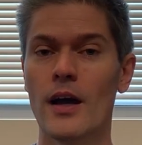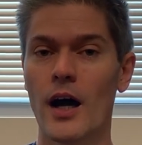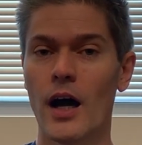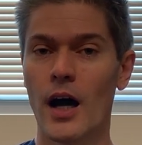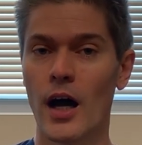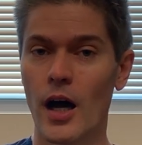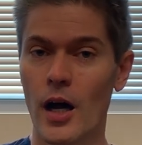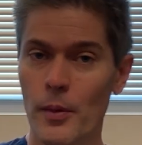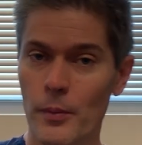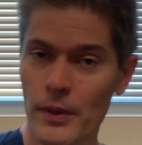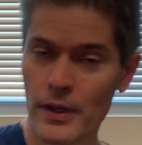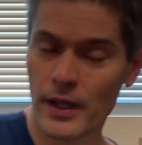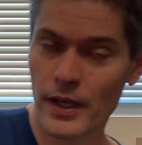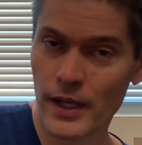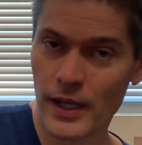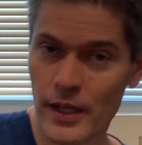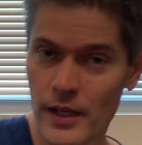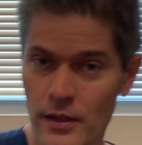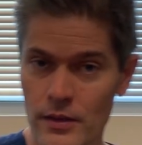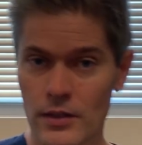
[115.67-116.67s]
Um,
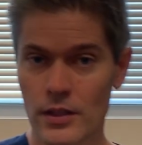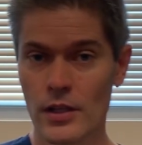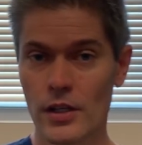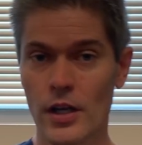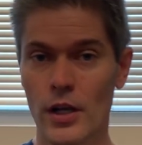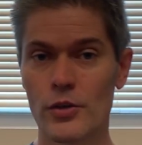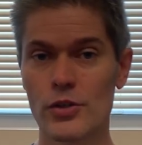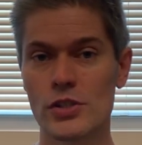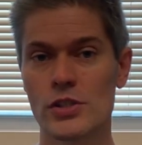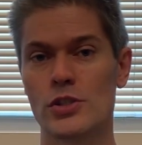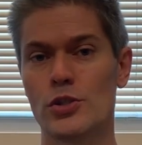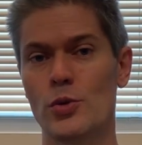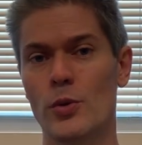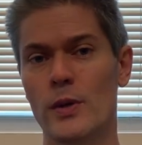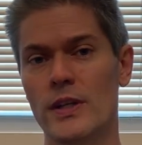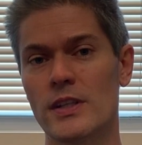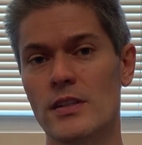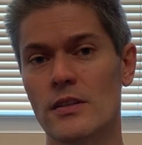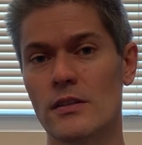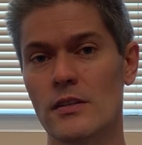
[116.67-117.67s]
and you know, just
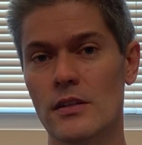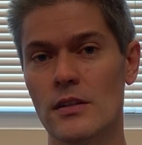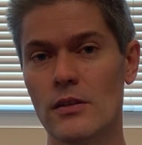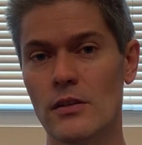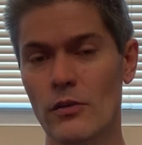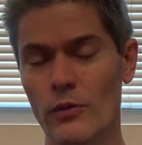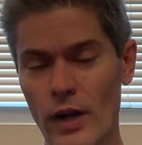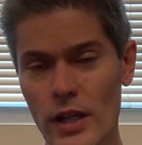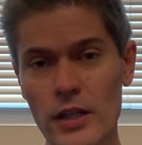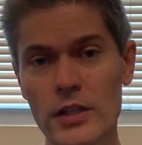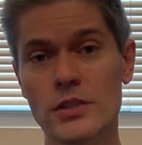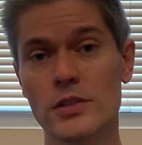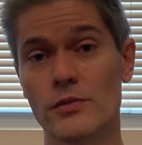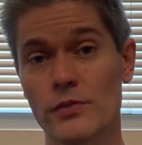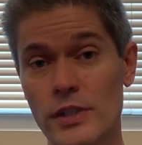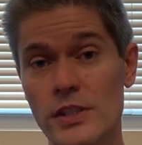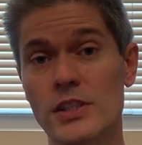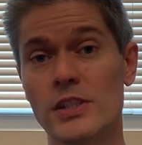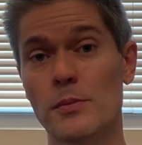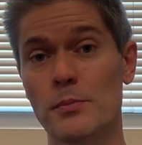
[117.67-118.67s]
doing
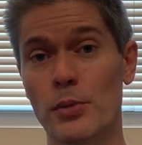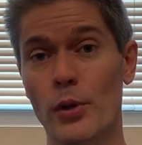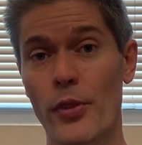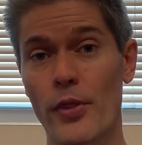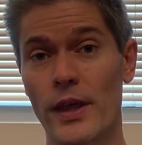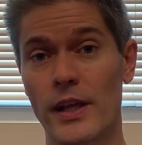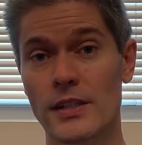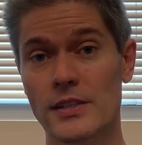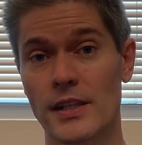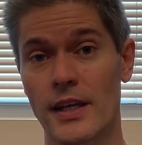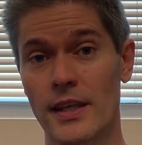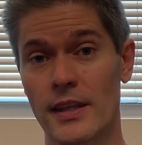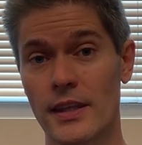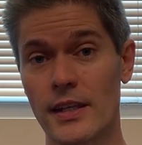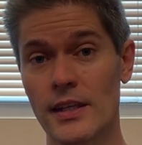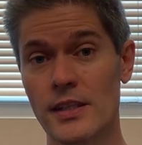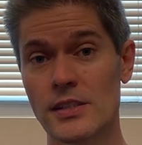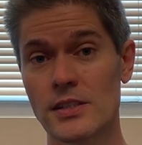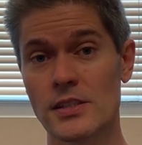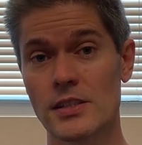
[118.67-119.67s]
relatively simple things like
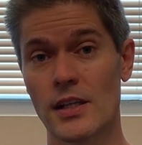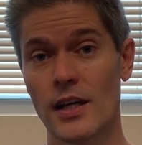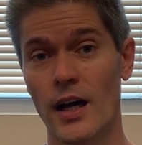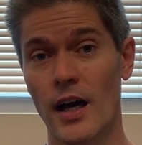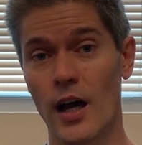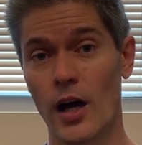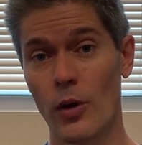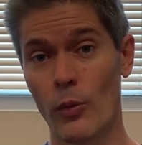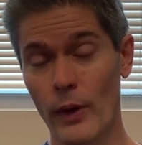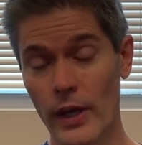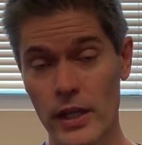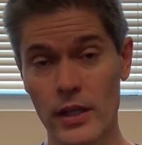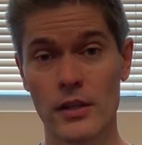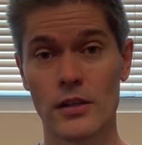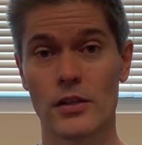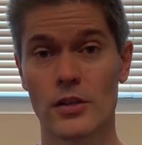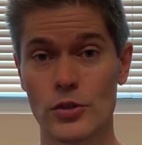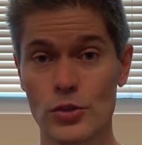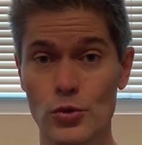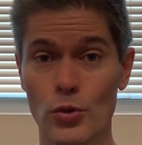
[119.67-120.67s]
this, uh, we
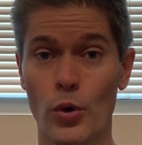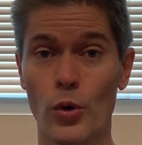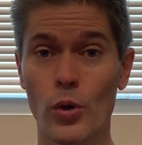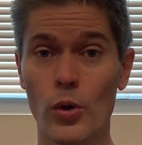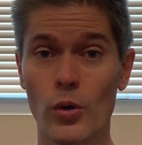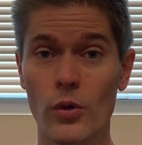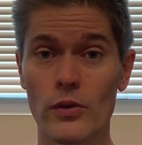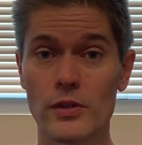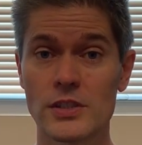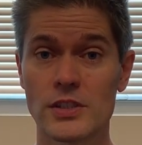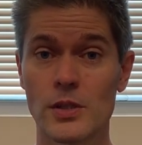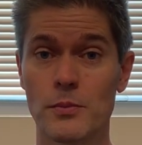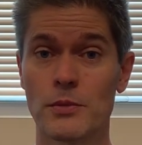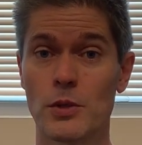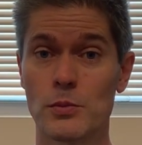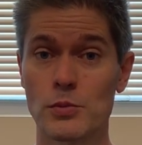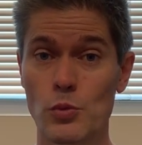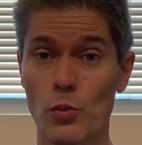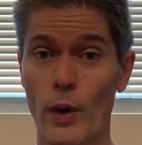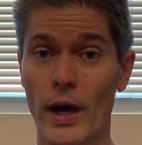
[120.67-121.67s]
can control
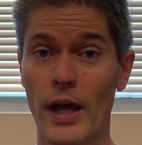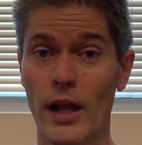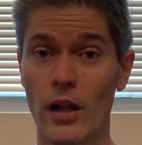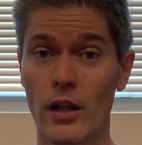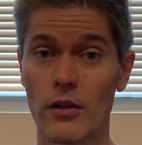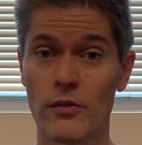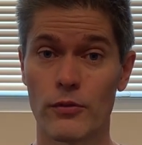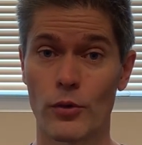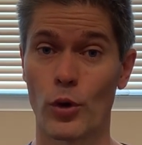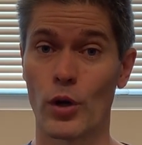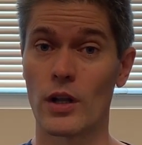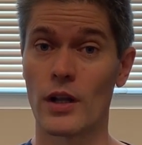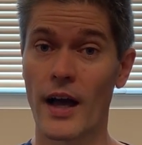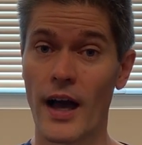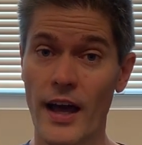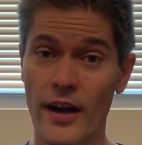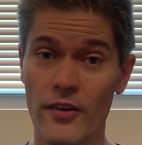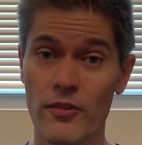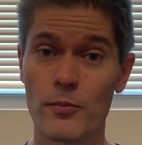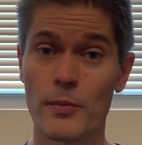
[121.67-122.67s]
symptoms well for a
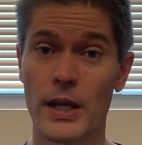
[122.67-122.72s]
lot of